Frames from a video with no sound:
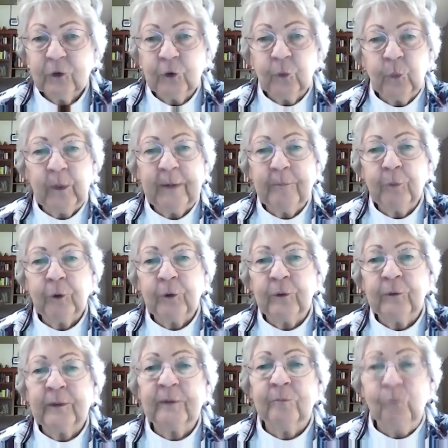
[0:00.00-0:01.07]
to
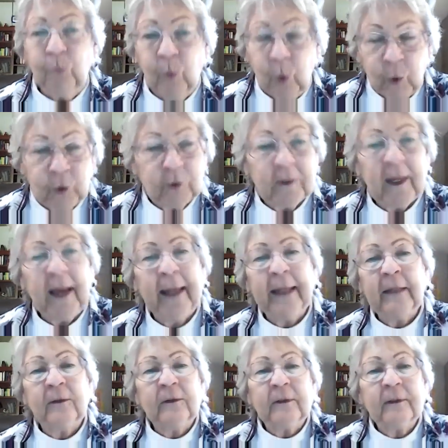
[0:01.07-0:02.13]
reproduce more
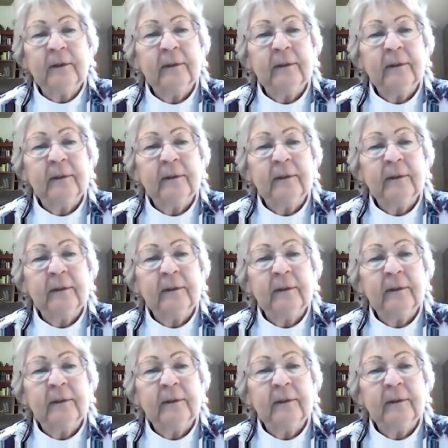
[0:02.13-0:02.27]
light,